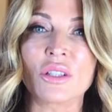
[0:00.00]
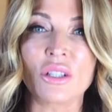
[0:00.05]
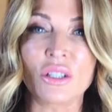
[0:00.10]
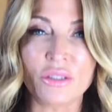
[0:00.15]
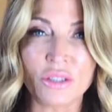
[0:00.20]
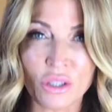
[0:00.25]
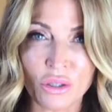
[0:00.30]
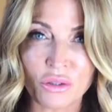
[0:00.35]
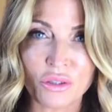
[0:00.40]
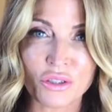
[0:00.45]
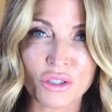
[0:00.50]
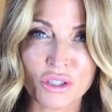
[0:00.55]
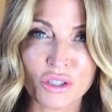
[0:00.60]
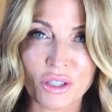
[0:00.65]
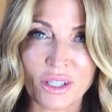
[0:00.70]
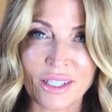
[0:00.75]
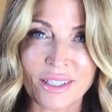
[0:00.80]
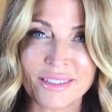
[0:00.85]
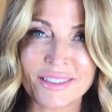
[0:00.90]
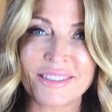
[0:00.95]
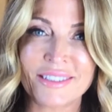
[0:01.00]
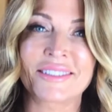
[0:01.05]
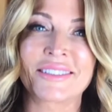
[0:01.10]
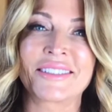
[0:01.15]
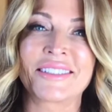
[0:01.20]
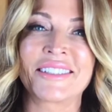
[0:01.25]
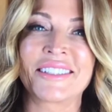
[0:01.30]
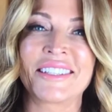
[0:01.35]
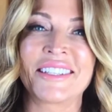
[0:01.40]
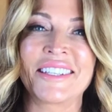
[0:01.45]
know your strengths
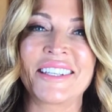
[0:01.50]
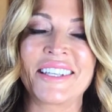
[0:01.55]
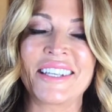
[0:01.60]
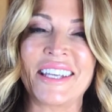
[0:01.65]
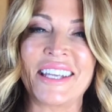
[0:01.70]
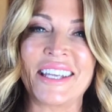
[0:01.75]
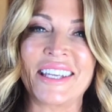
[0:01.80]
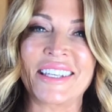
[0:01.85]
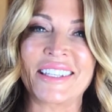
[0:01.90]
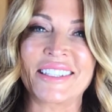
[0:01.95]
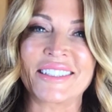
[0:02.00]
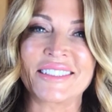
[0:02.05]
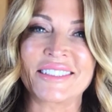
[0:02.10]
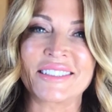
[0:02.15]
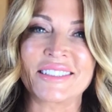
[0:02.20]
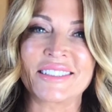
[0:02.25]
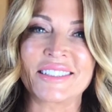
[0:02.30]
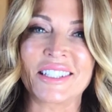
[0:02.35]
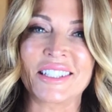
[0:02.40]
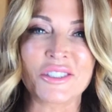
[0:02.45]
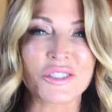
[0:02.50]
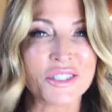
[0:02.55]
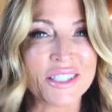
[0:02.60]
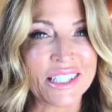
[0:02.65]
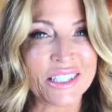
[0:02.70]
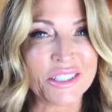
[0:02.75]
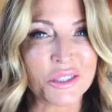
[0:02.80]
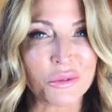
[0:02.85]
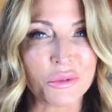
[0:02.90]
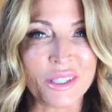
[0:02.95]
and
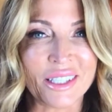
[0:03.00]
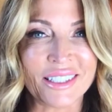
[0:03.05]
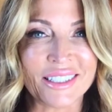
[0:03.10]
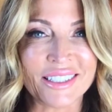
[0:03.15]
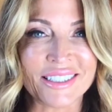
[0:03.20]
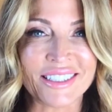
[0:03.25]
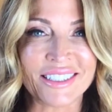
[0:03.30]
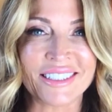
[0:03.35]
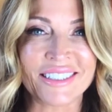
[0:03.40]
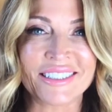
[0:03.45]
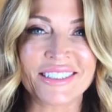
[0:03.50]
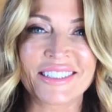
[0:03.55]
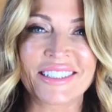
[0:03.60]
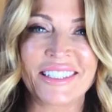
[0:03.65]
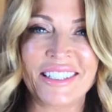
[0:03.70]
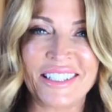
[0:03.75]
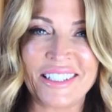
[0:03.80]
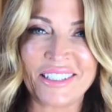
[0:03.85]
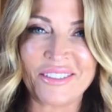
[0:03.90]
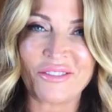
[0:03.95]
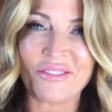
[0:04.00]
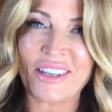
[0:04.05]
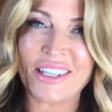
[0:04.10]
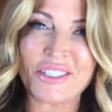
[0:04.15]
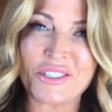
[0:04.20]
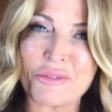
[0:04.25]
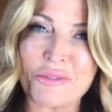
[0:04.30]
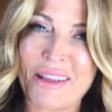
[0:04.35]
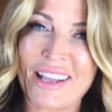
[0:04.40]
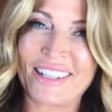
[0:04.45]
understand your weaknesses, find
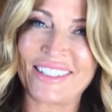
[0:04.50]
your balance.